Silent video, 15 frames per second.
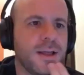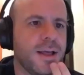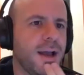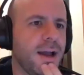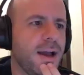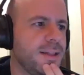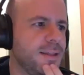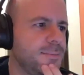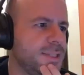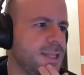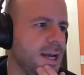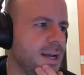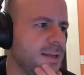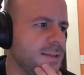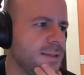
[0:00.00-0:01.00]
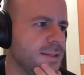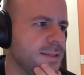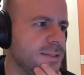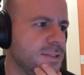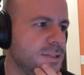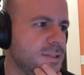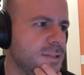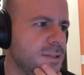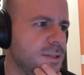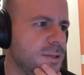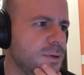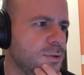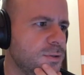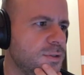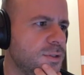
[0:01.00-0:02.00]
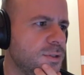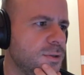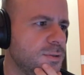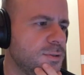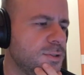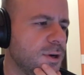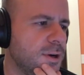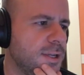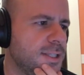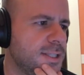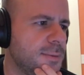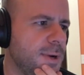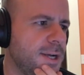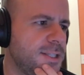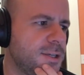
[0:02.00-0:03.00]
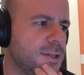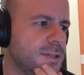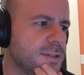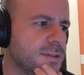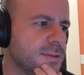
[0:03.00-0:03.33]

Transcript: uh, let me whose whose turn is it? My turn. It's